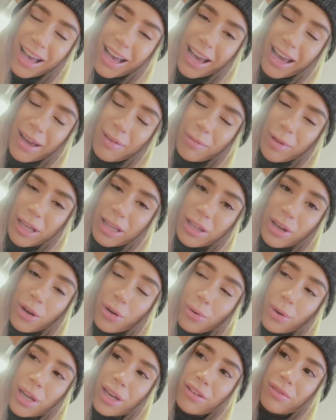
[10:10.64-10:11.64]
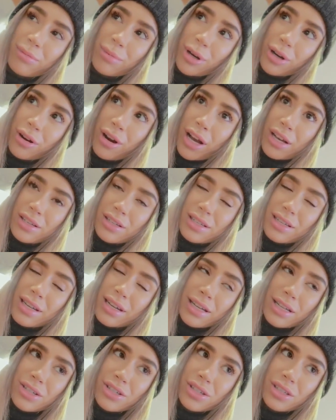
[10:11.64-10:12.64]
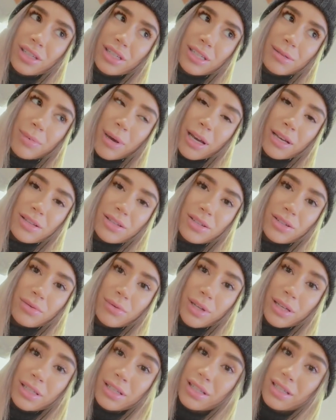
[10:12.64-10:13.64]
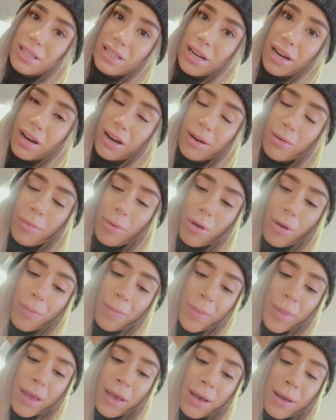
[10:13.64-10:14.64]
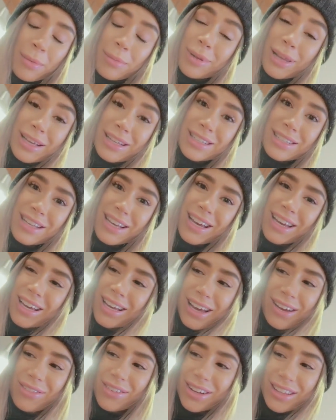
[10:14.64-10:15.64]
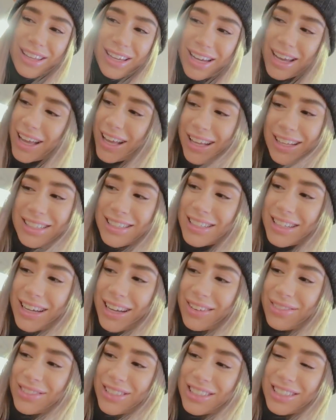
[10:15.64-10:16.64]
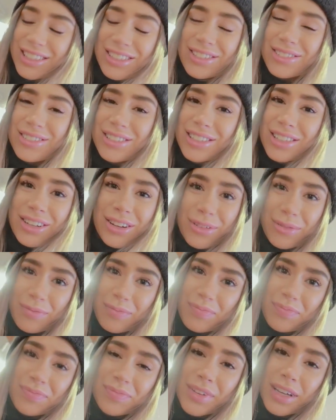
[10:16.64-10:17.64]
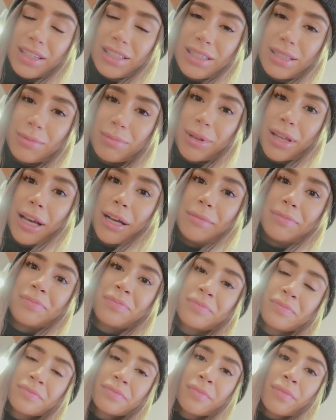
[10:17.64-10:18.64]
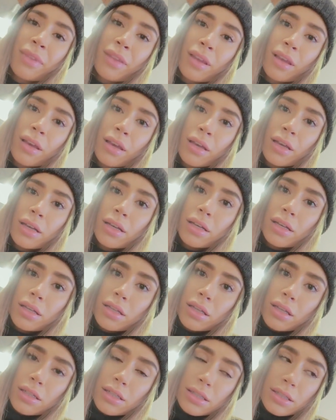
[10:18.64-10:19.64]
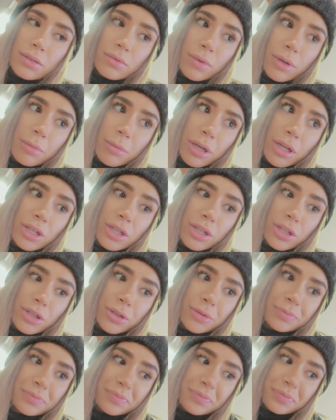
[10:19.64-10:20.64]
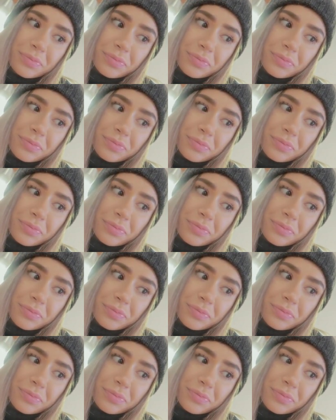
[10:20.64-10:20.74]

I am like the queen of procrastination these past 2 weeks. It's terrible. Plus everything else I have to do, so that's the plan. That's what I'm gonna do.